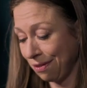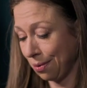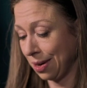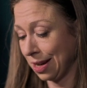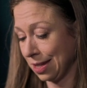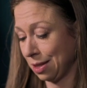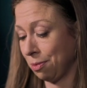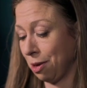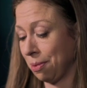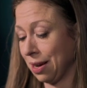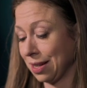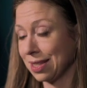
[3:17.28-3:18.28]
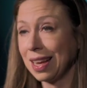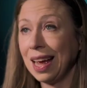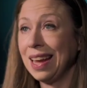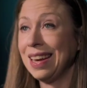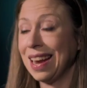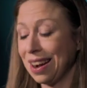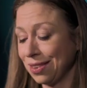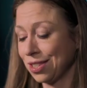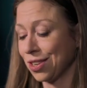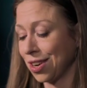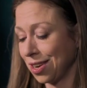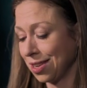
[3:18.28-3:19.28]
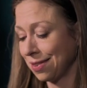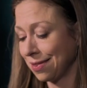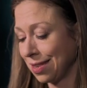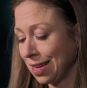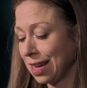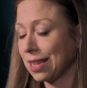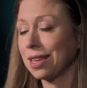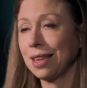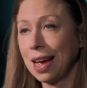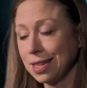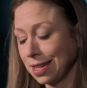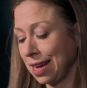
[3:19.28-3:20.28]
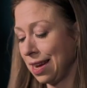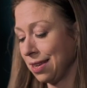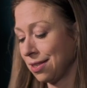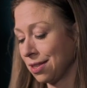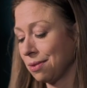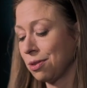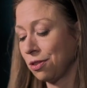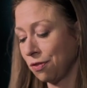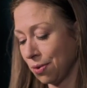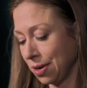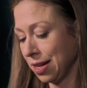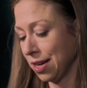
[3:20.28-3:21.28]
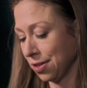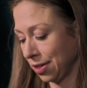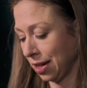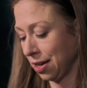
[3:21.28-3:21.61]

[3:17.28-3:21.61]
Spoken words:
everyone against smallpox, and now it's gone. The last case was 40 years